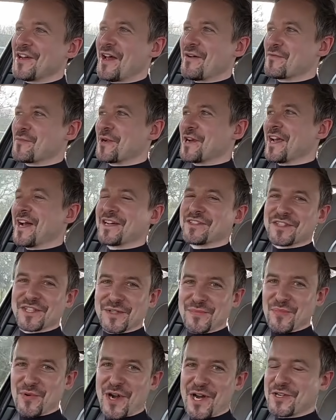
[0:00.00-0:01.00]
everybody has a
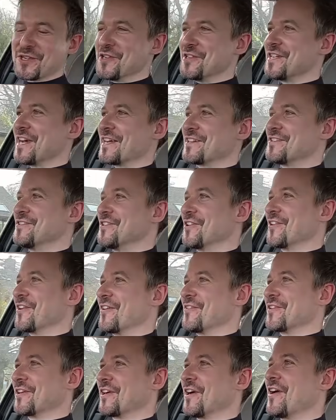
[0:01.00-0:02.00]
compression test done
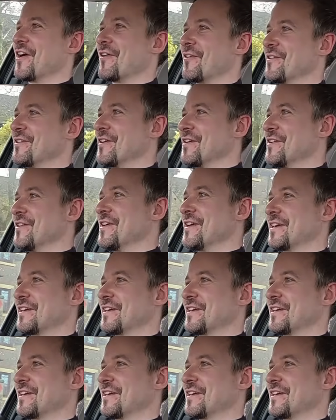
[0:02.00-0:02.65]
on the car, and they